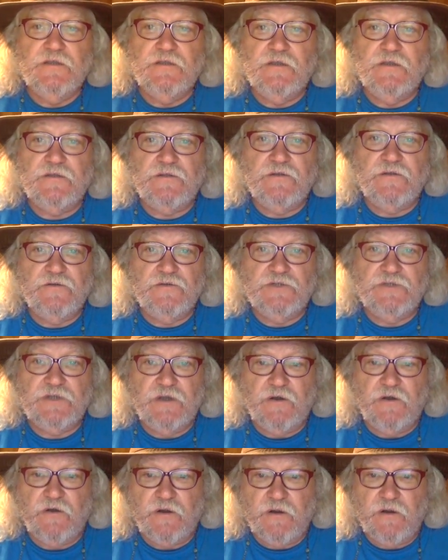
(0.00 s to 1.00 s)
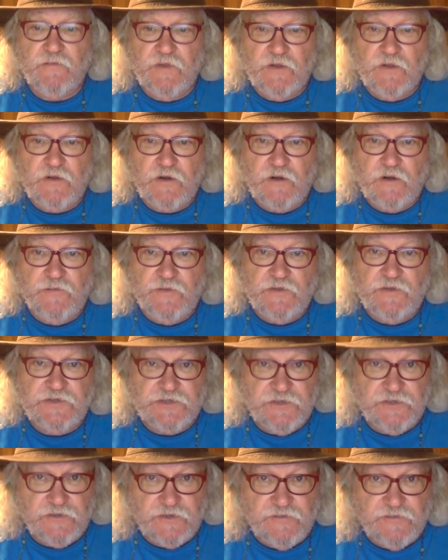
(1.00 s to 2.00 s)
that those horrible, horrible
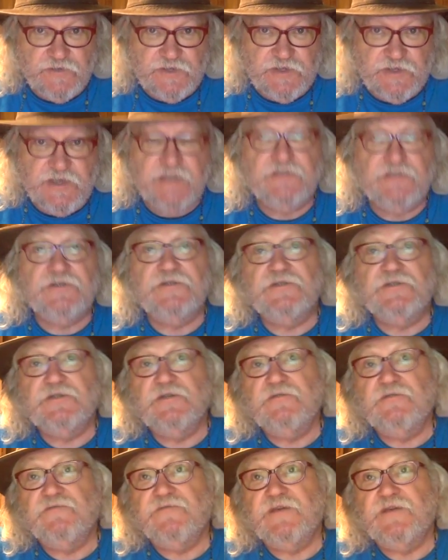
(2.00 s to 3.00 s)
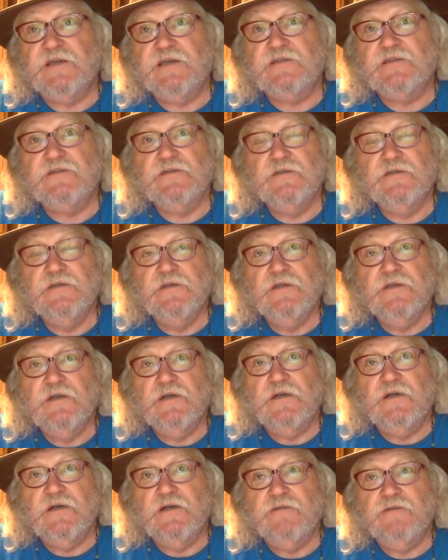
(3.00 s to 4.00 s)
circumstances, in fact,
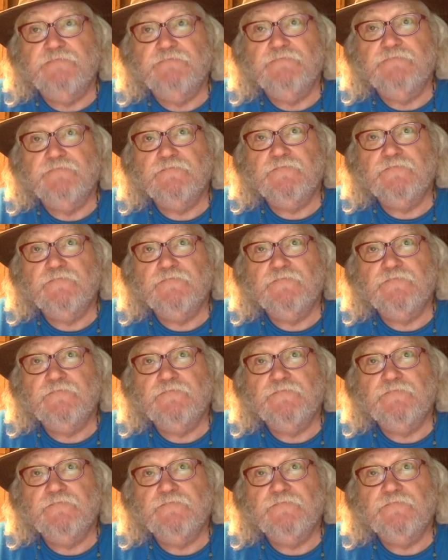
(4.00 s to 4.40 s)
um,